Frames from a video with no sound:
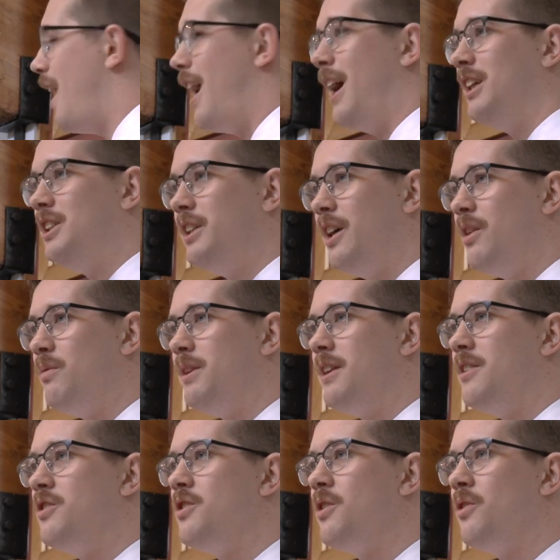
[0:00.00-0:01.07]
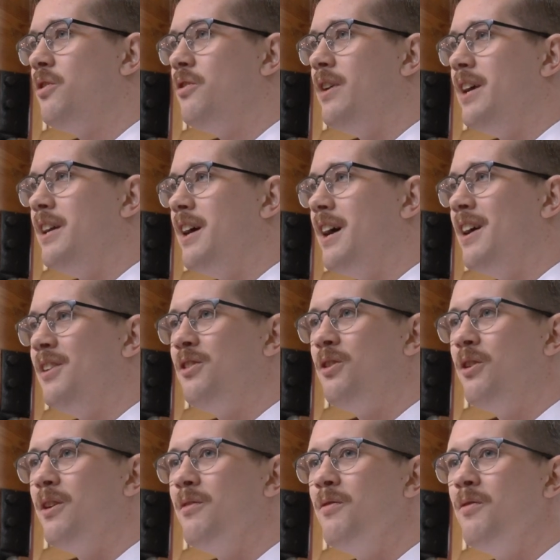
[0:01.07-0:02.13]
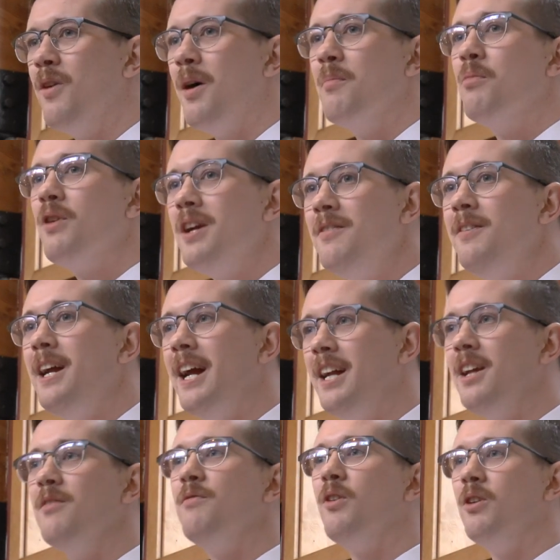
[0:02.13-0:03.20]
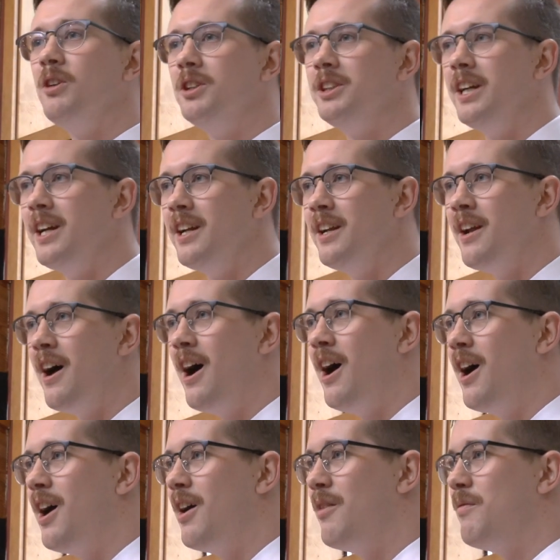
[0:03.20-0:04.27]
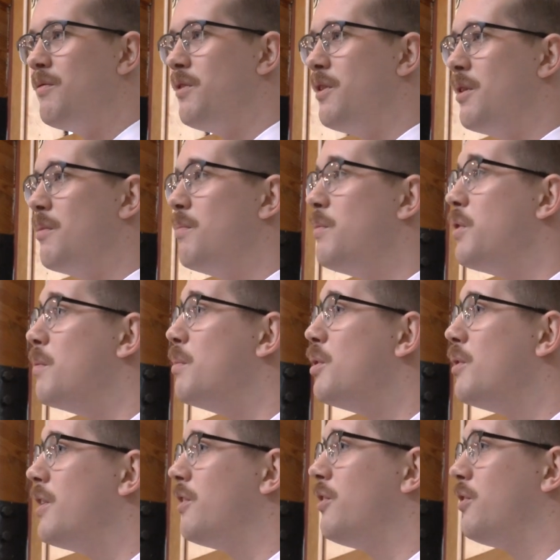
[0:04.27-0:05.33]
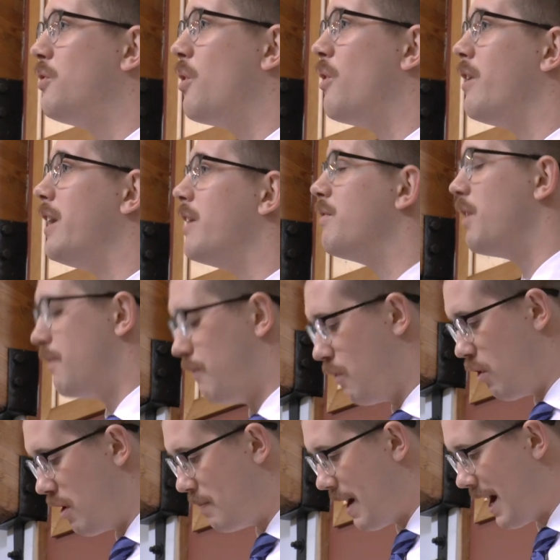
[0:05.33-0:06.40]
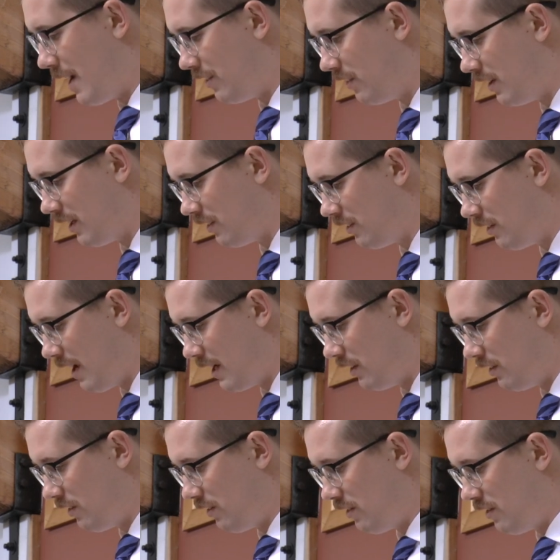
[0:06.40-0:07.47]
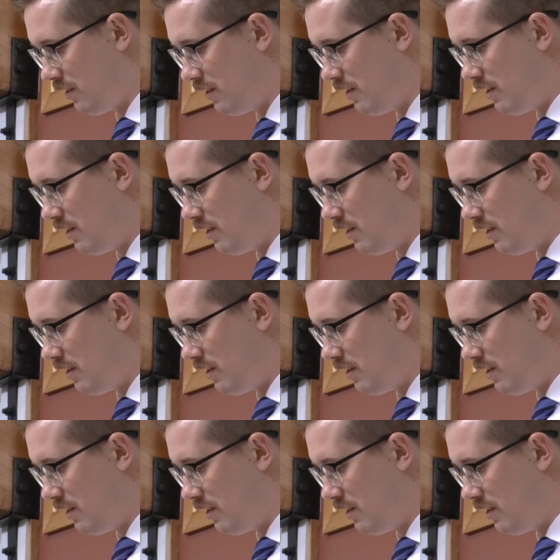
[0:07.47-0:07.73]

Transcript: I shared with the children a sort of abbreviated version of the Buddhist story of the 4 passing sights.